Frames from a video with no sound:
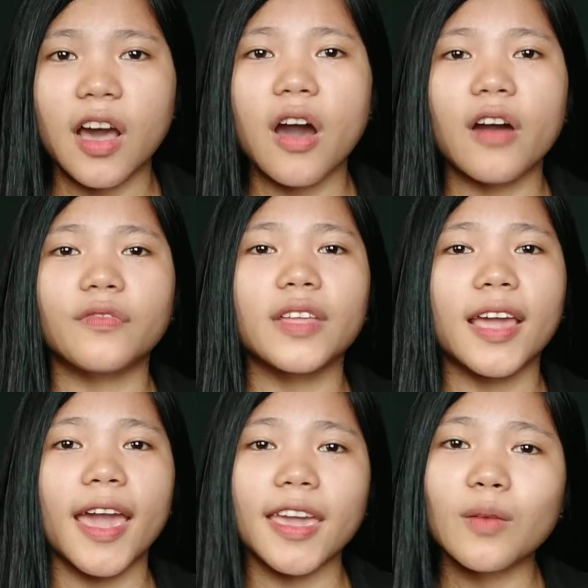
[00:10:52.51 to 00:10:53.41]
of the
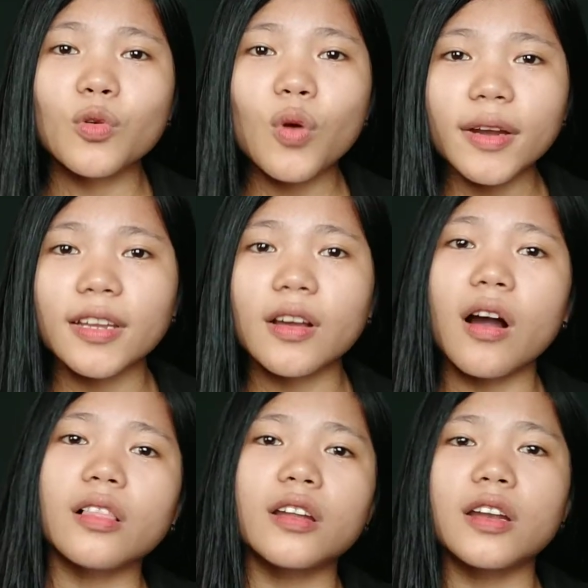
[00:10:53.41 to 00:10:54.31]
KM
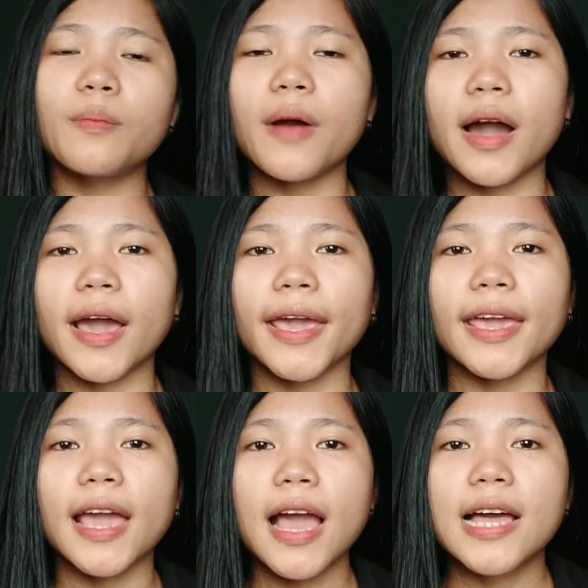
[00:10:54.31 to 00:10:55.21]
quadricolor by